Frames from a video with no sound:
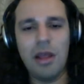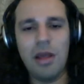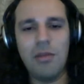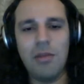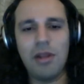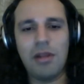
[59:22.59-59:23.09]

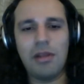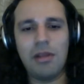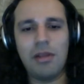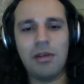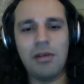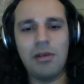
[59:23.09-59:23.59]
But stay
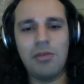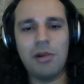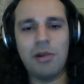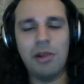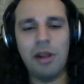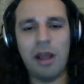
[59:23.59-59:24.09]
tuned.
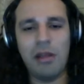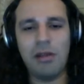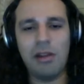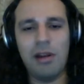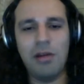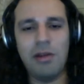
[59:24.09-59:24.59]
Probably next
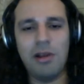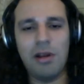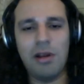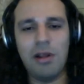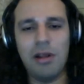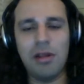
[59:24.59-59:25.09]
year we're going
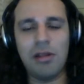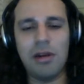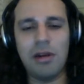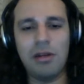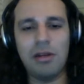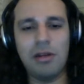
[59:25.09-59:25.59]
to
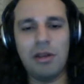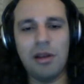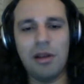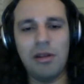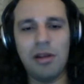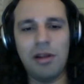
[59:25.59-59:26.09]
start a
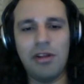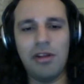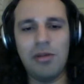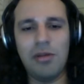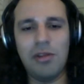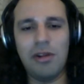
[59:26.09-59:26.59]
new session
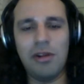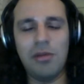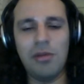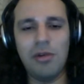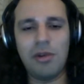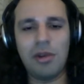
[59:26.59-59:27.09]
with a new
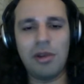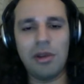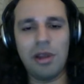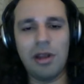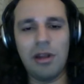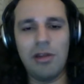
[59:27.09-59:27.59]
book
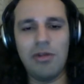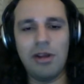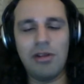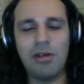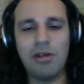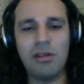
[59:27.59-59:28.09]
and new
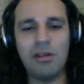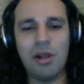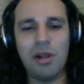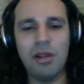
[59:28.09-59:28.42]
authors as well.